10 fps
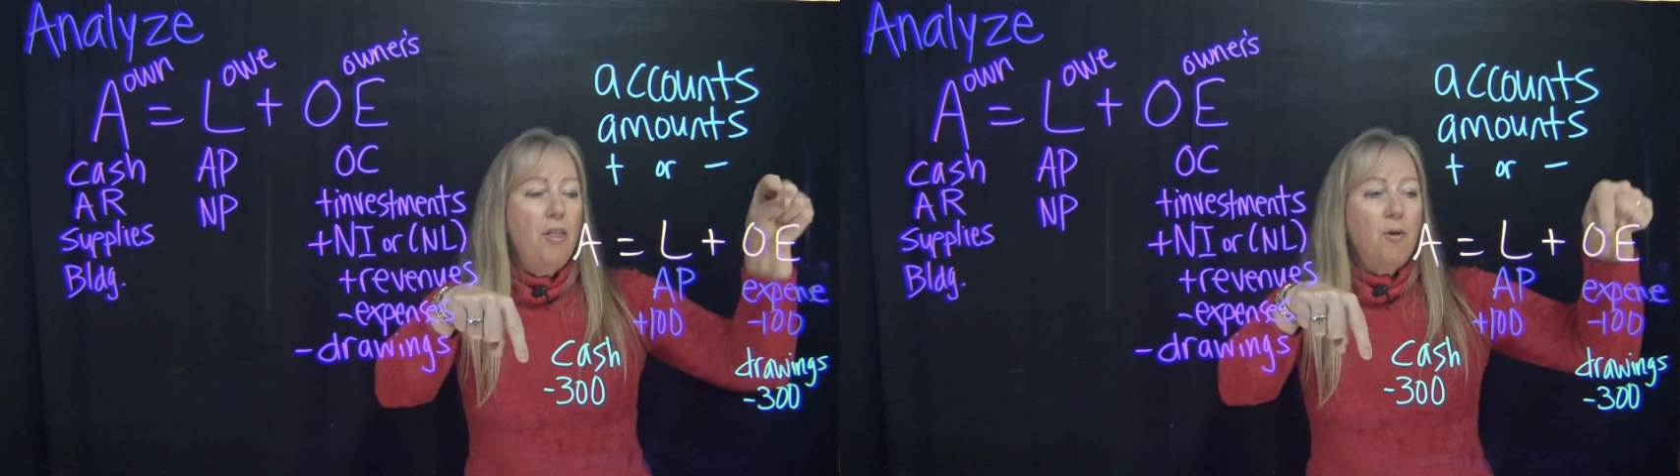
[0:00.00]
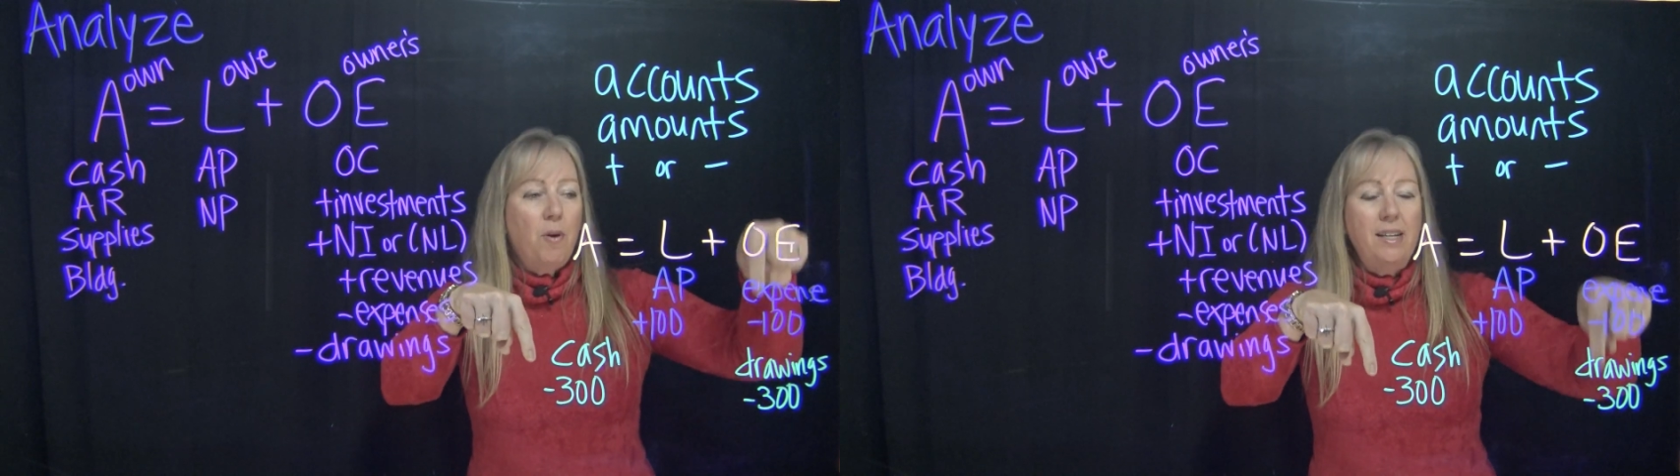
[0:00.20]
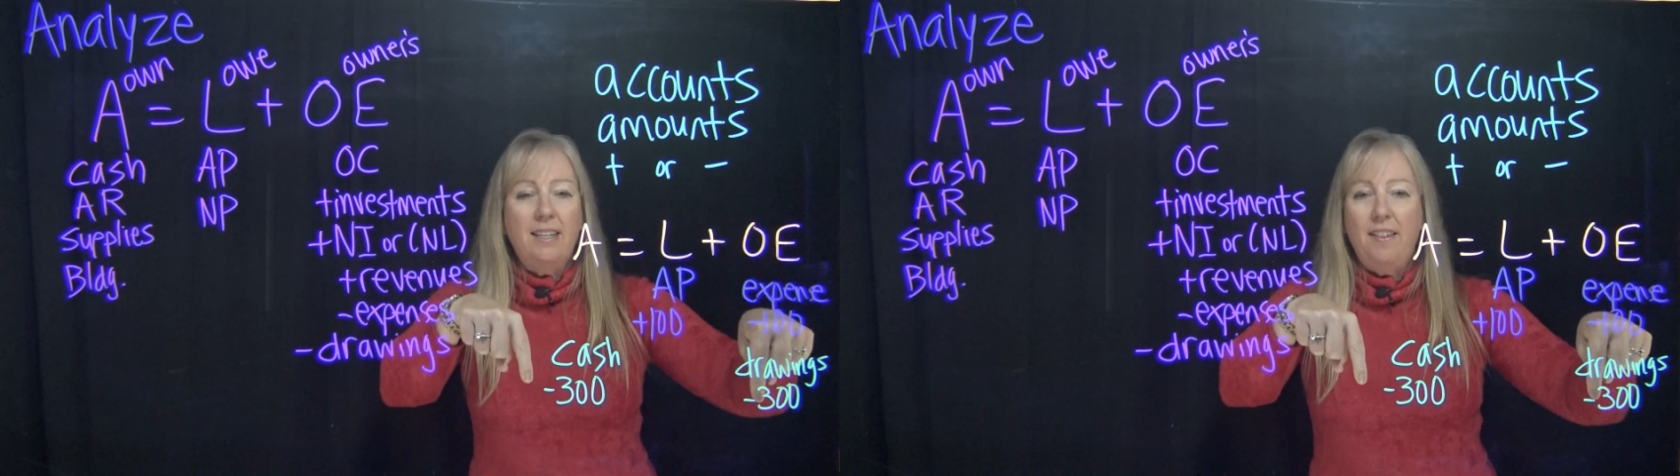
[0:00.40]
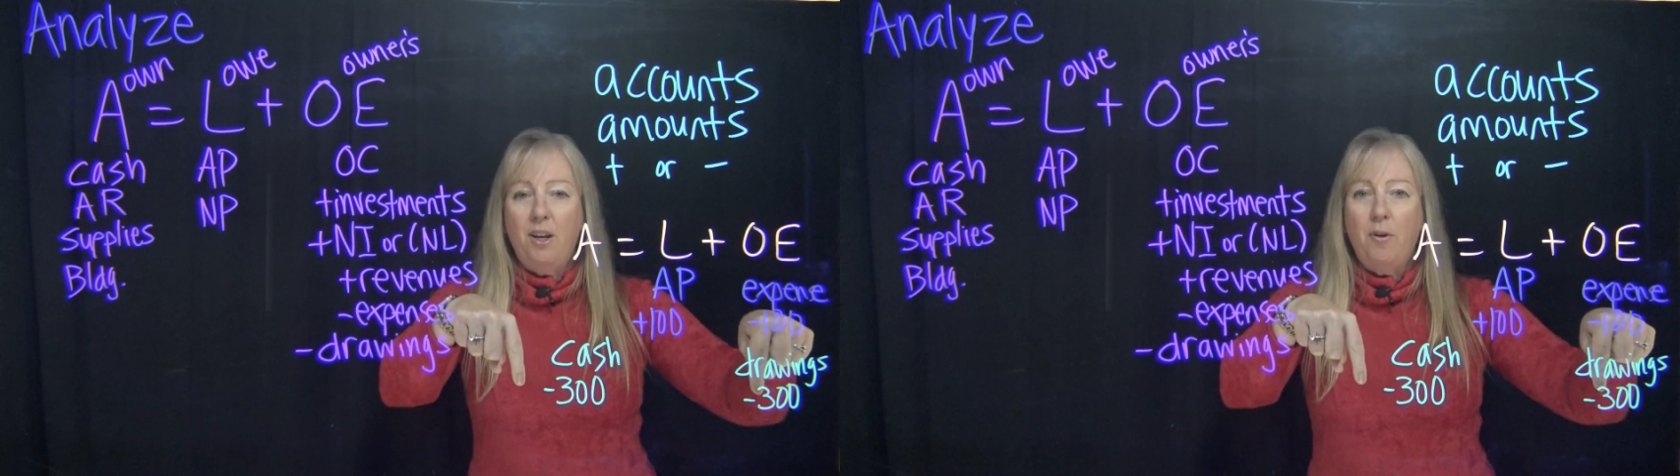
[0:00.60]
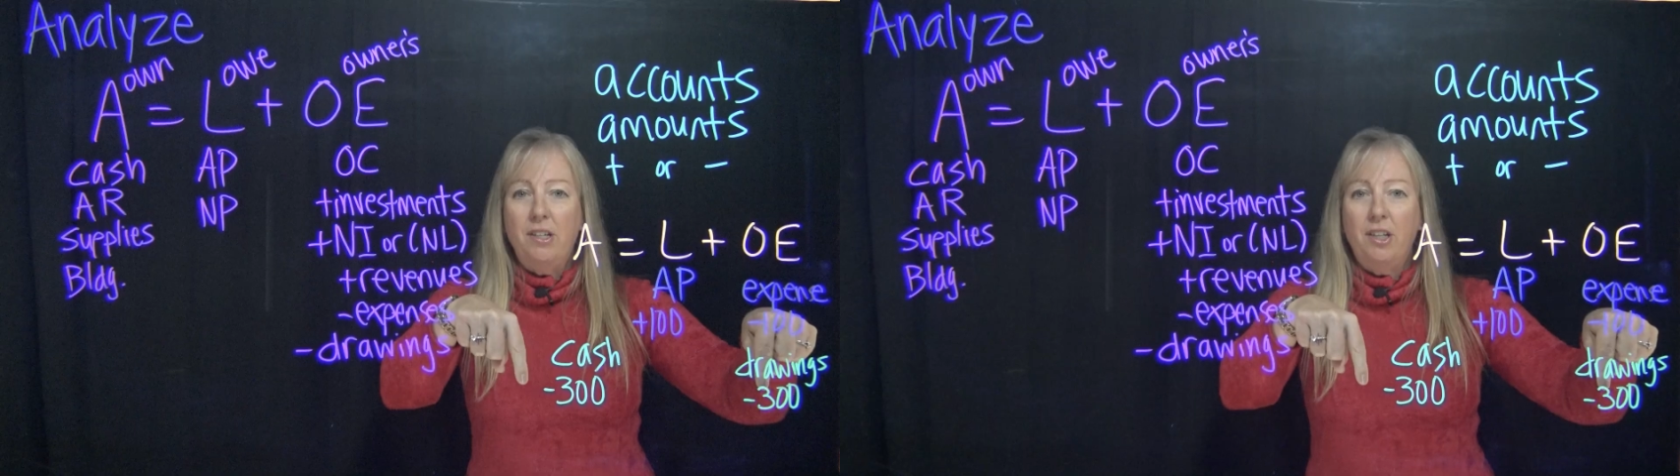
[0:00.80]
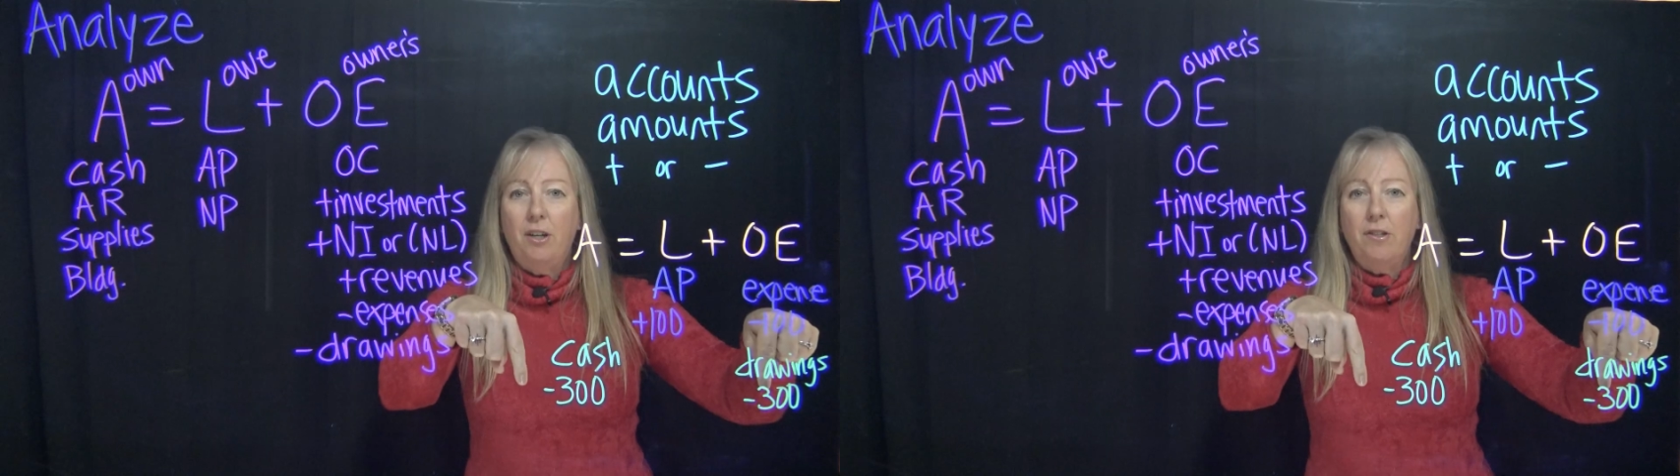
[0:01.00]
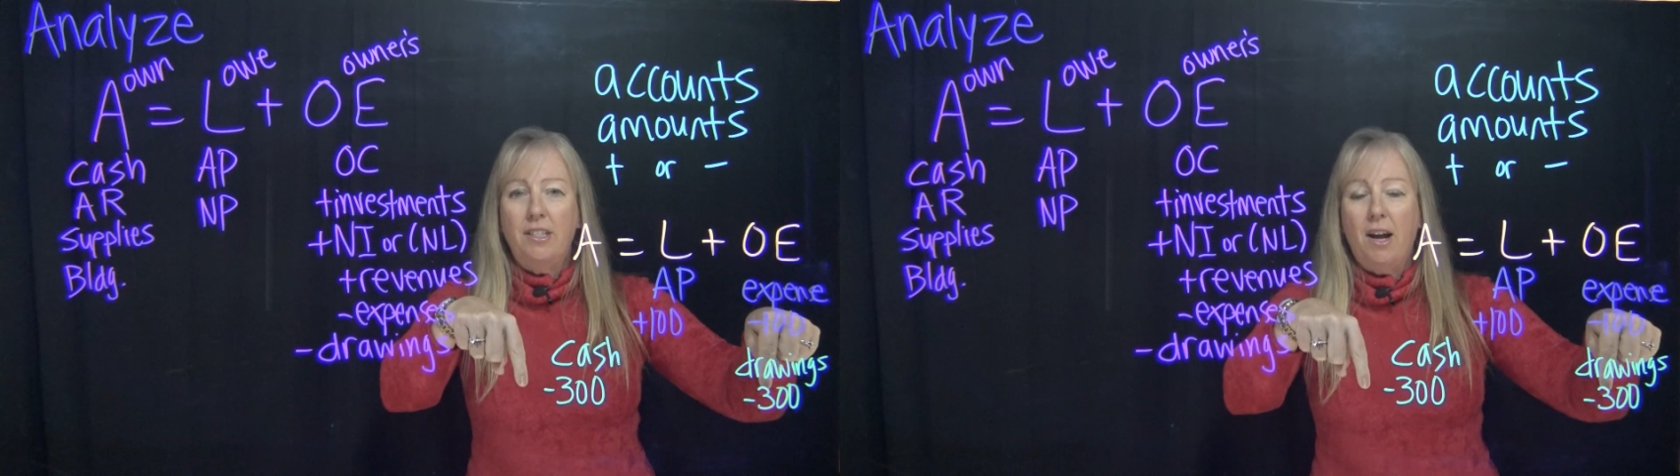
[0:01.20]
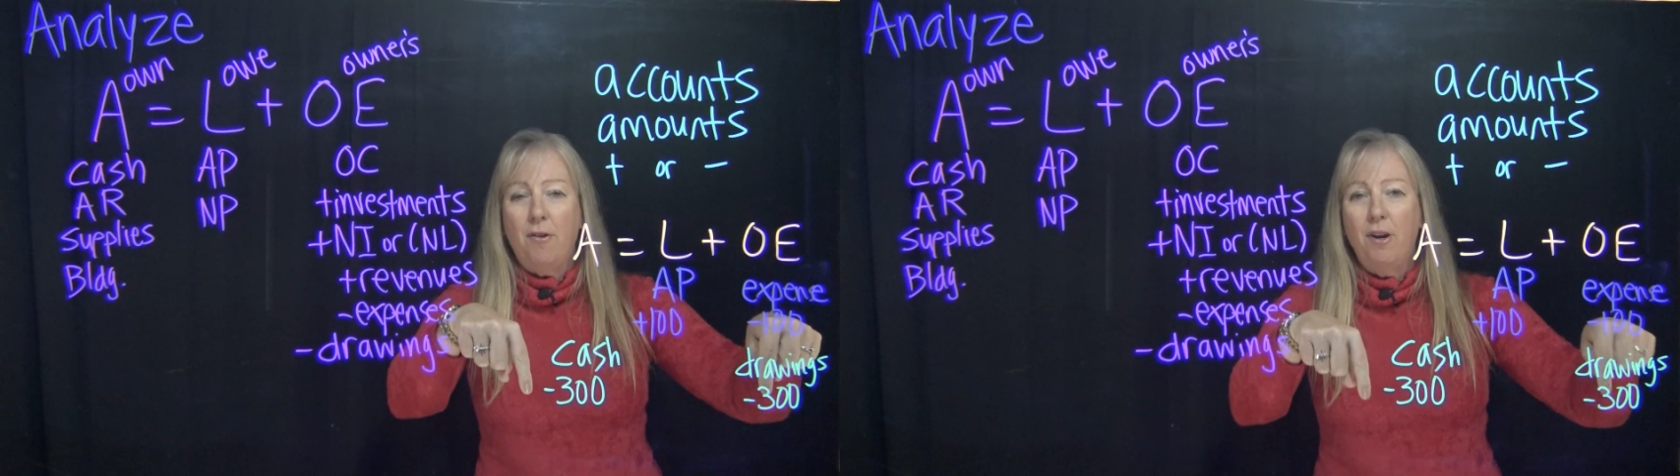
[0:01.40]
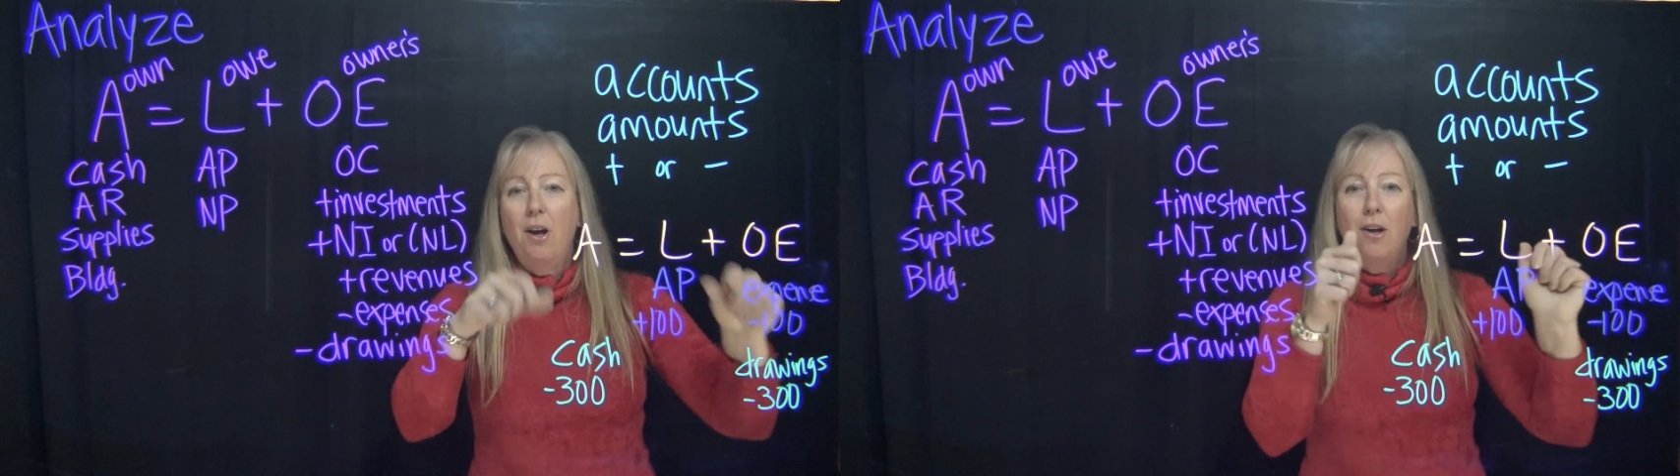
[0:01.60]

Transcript: the right side of the equation goes down,